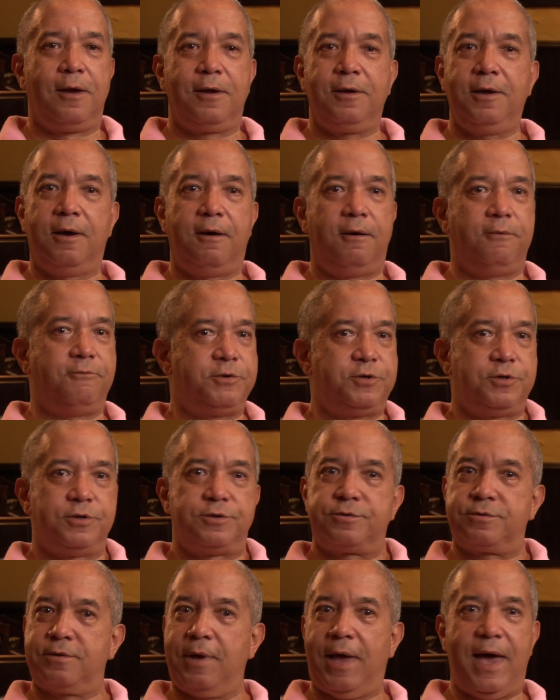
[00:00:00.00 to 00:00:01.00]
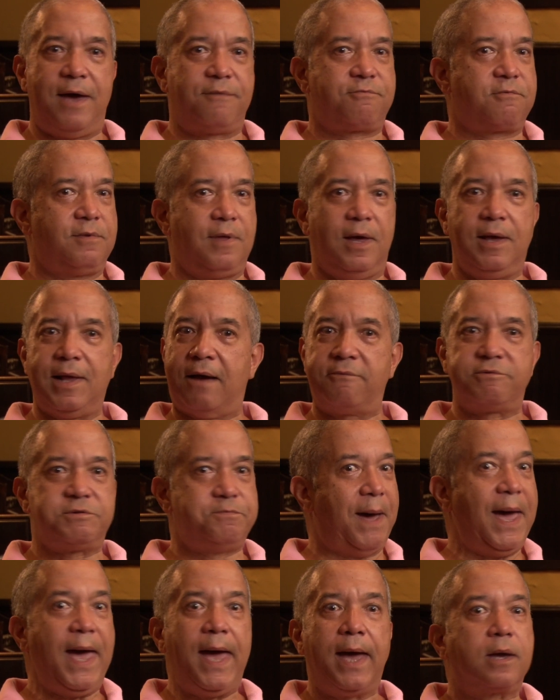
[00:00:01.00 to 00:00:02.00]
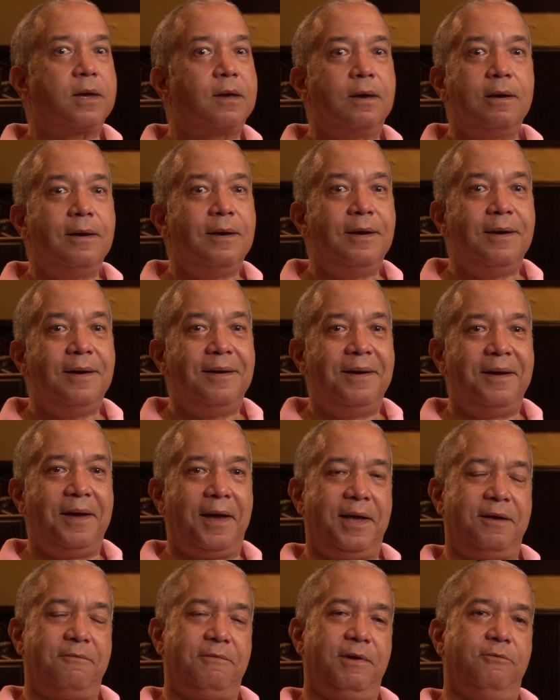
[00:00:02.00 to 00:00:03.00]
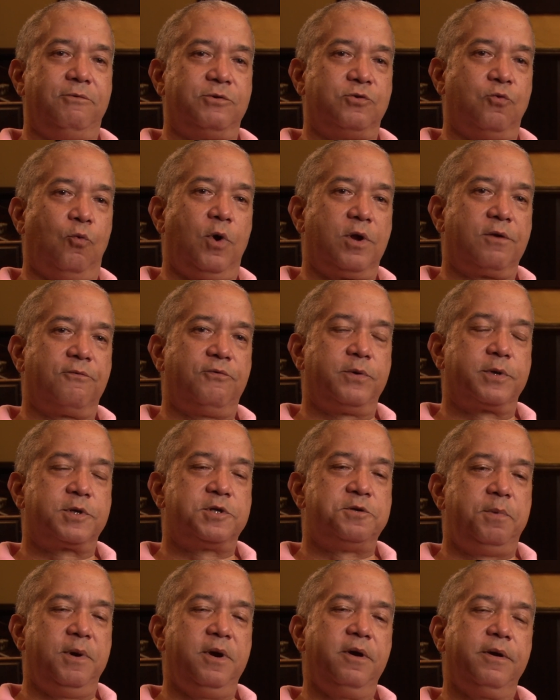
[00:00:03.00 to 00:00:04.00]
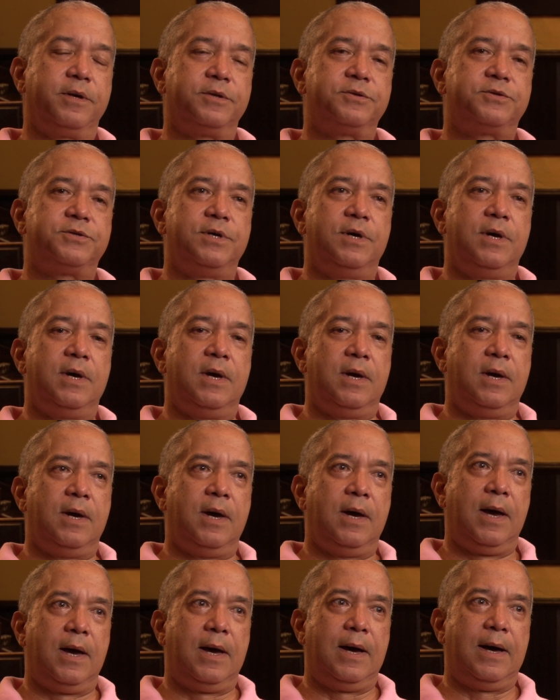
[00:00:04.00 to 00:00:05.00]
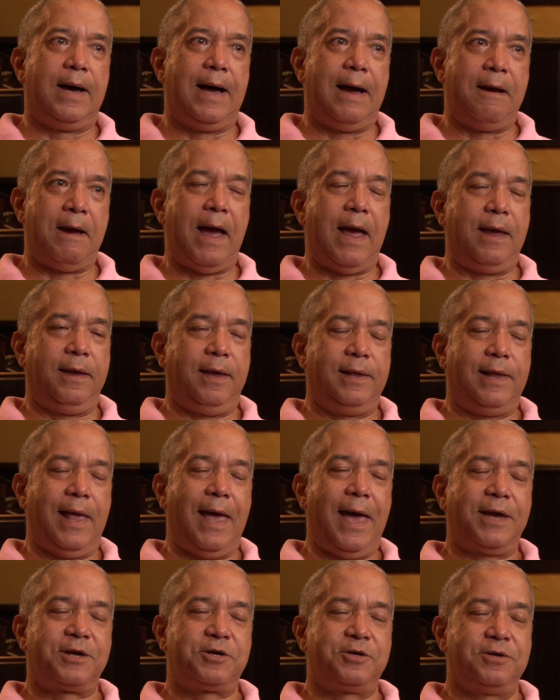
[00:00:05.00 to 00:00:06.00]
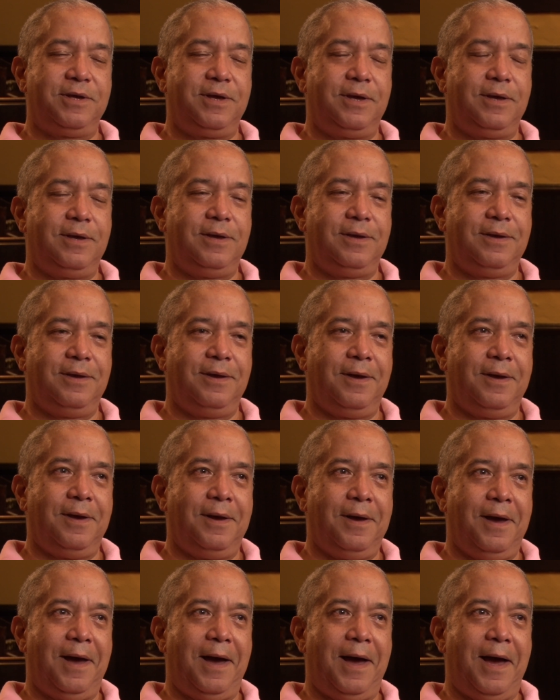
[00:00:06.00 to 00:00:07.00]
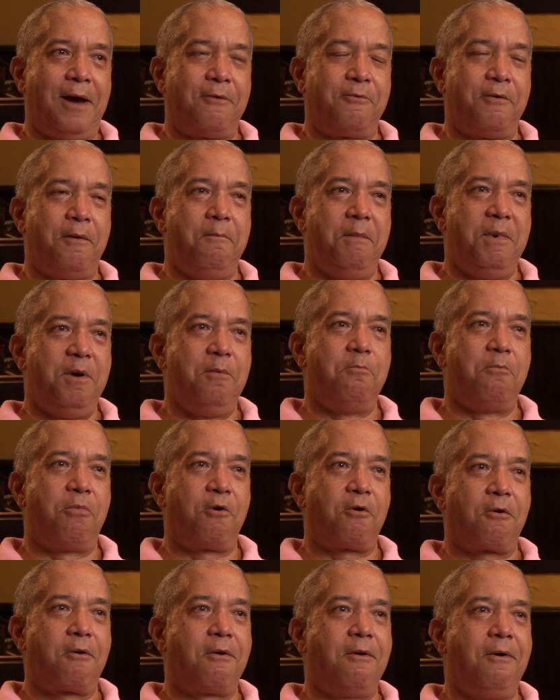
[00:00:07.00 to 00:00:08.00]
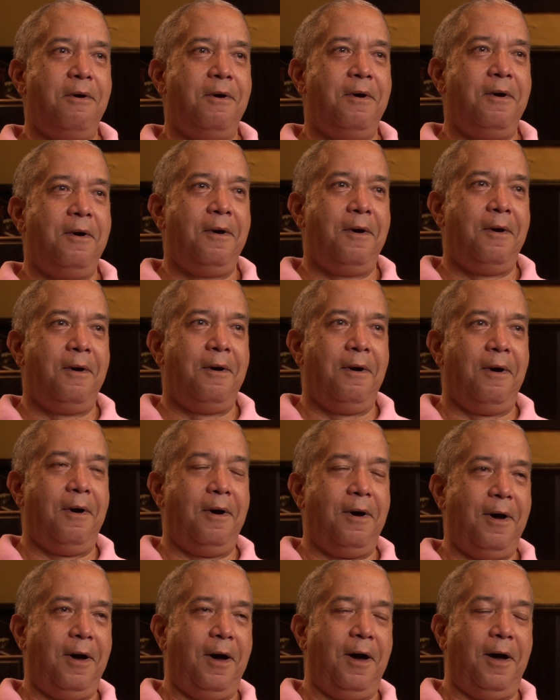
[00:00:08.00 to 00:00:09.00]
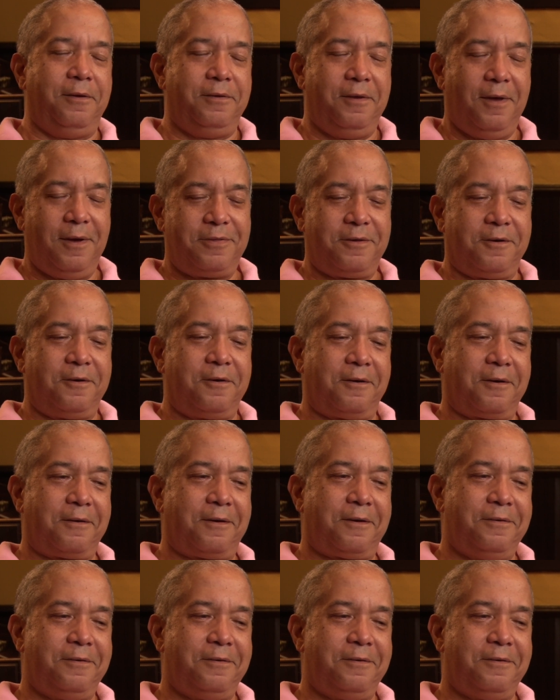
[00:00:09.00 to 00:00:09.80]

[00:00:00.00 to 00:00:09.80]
it was just, after that, I was back, and it was a wonderful experience. And actually, I remember another